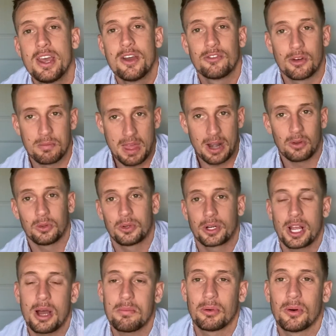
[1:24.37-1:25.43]
from that older
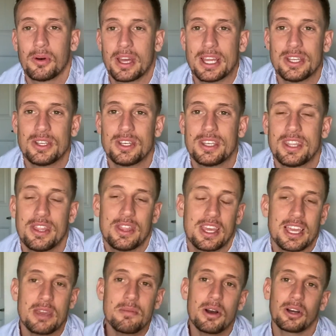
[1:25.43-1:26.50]
couple. And the
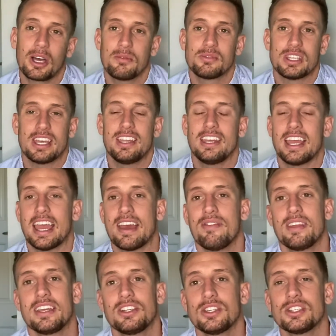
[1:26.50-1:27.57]
email comes in and
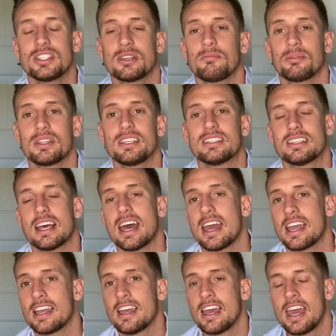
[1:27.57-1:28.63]
they just simply
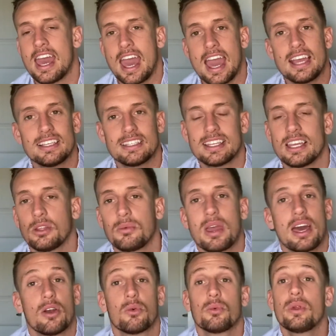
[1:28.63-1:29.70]
say, hey, Stanley, we
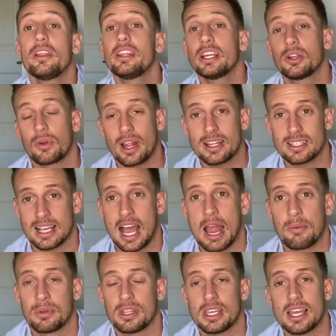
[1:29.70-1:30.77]
had a really great
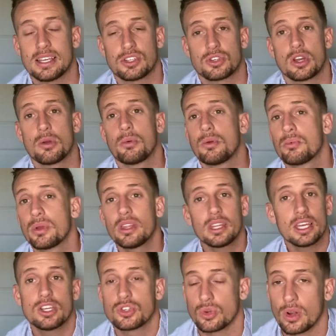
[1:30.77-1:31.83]
time with you yesterday. We
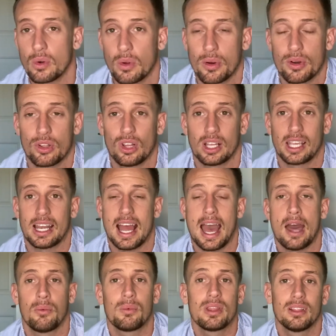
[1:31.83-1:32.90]
really enjoyed what we were looking
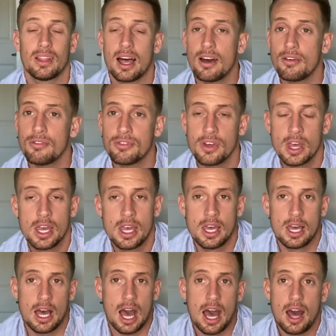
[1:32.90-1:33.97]
at. We love
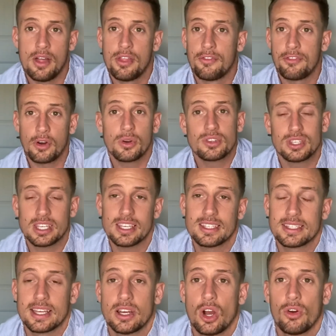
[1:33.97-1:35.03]
the photos that you
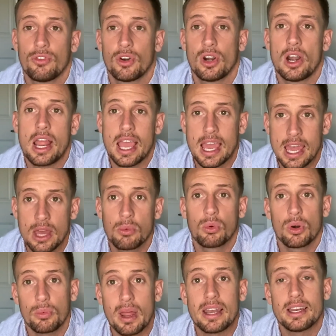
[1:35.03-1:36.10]
sent over, and
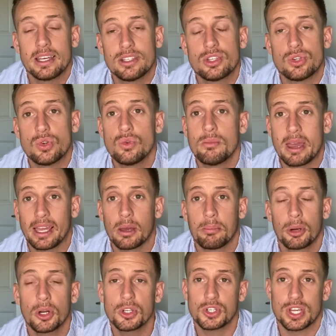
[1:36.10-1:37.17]
we're ready to make a
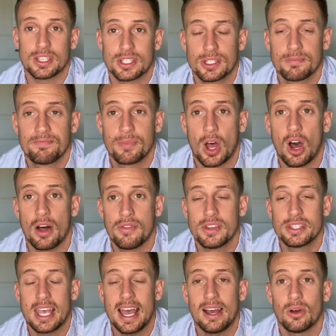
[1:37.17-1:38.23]
purchase on
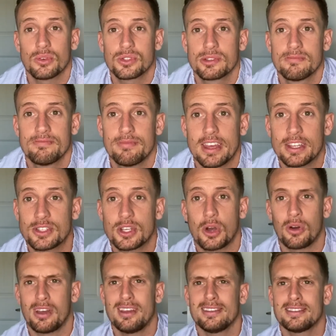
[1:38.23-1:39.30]
this house. And
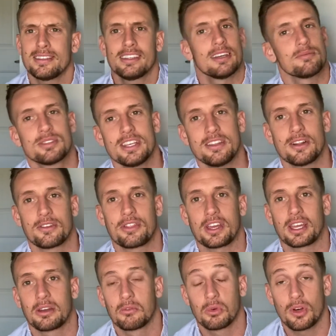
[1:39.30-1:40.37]
so instantly I'm sitting there
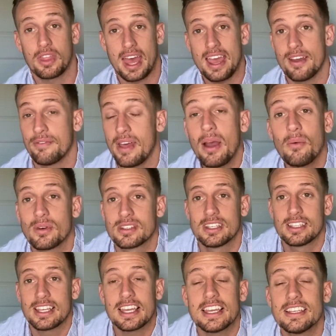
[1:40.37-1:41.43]
thinking, well, if that
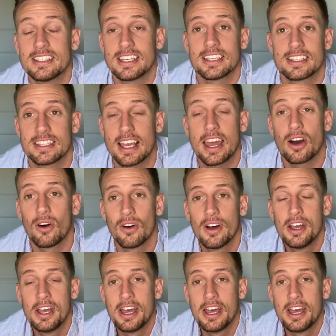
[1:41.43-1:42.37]
wasn't the easiest sale